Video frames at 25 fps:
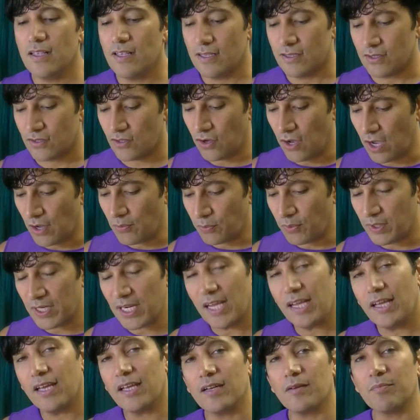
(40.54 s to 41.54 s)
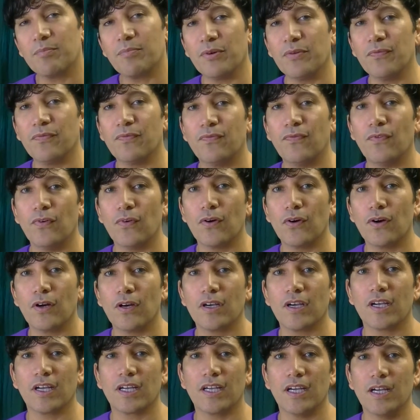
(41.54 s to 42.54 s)
So I went ahead and put
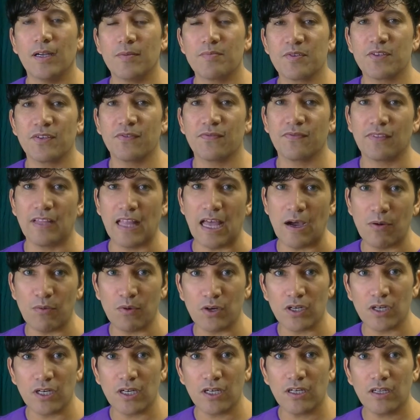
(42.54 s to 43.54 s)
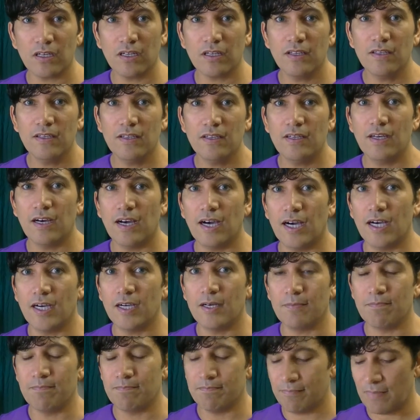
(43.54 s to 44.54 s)
4 cups of flour.
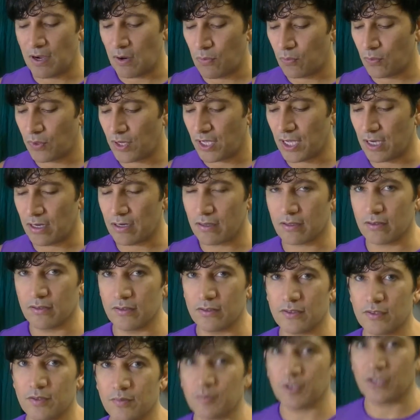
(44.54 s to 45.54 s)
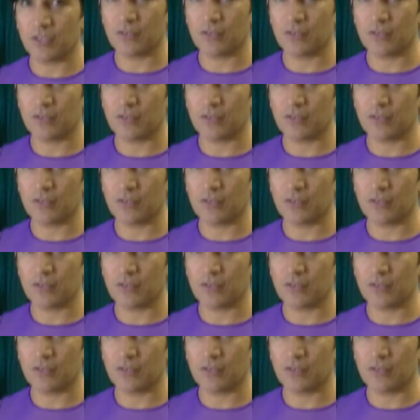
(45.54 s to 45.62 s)
We are going to be